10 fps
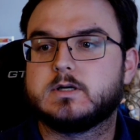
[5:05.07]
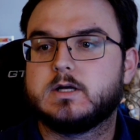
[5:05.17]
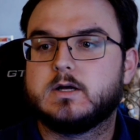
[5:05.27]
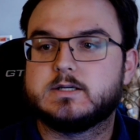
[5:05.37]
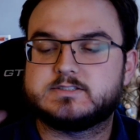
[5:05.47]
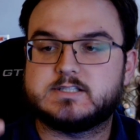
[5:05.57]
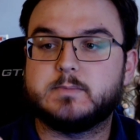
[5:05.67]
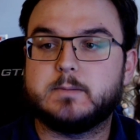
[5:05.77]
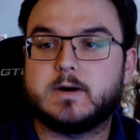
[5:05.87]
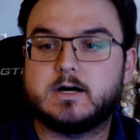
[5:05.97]

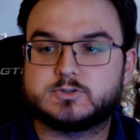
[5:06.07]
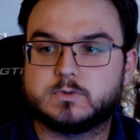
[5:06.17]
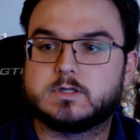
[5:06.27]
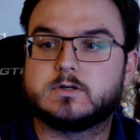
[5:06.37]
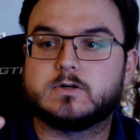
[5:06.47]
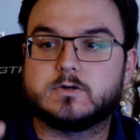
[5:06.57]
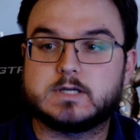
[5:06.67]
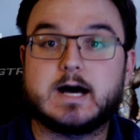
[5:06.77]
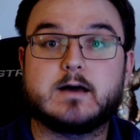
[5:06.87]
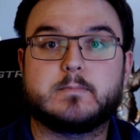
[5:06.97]
semi-modular, or
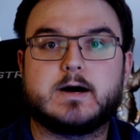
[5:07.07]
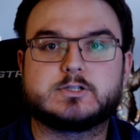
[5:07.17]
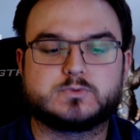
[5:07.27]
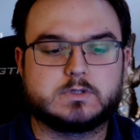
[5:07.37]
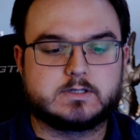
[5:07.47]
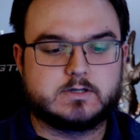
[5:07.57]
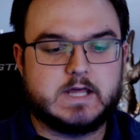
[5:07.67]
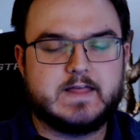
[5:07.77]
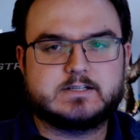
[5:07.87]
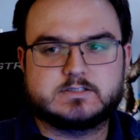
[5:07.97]
non-modular, and
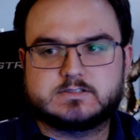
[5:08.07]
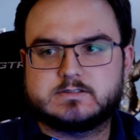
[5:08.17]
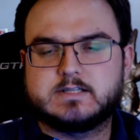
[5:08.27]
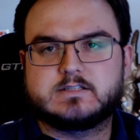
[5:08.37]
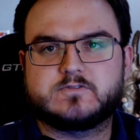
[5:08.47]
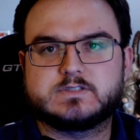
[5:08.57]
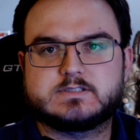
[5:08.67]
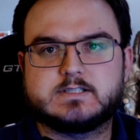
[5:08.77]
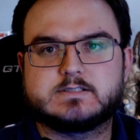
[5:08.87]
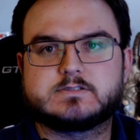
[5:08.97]
the difference
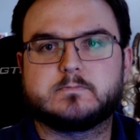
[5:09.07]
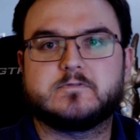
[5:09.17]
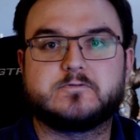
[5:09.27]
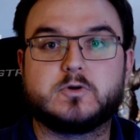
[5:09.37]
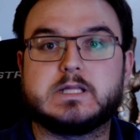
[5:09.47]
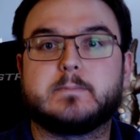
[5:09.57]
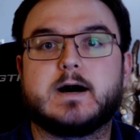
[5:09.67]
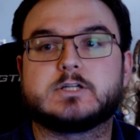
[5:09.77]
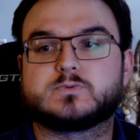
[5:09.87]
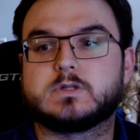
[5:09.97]
is fully
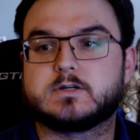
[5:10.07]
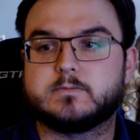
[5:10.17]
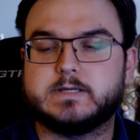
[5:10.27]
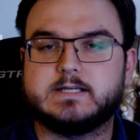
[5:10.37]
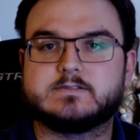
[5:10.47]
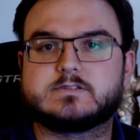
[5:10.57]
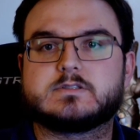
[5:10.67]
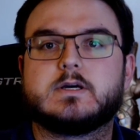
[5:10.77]
modular means